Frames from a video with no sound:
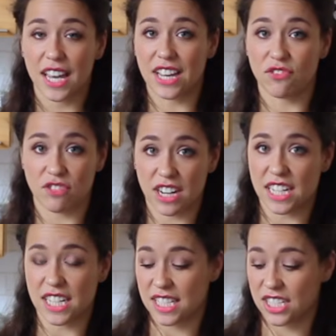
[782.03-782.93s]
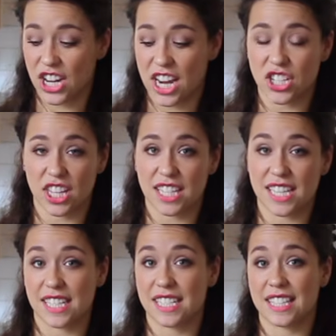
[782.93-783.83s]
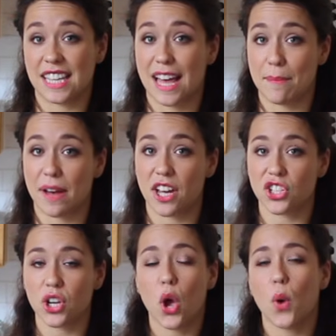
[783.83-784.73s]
It really doesn't change the consistency that much.